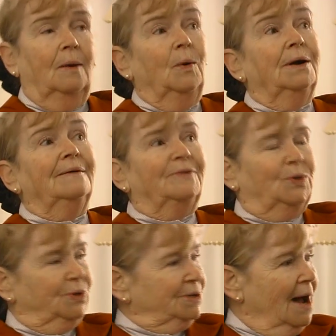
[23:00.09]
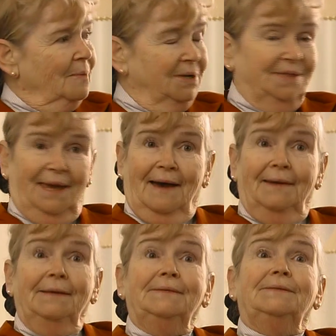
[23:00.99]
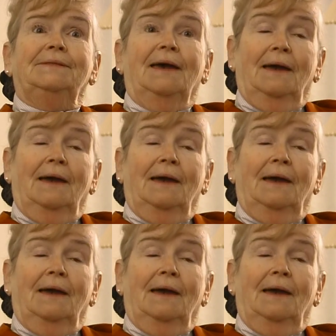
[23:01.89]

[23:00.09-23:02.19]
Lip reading: Well, of course, I went down it the